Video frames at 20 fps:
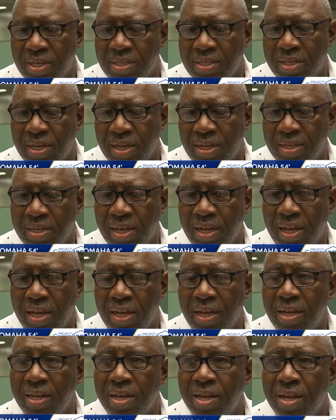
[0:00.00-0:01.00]
said,
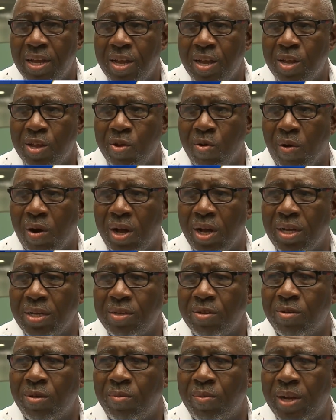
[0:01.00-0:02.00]
uh, you are
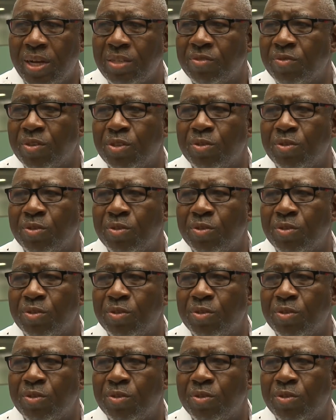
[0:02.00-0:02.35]
under arrest for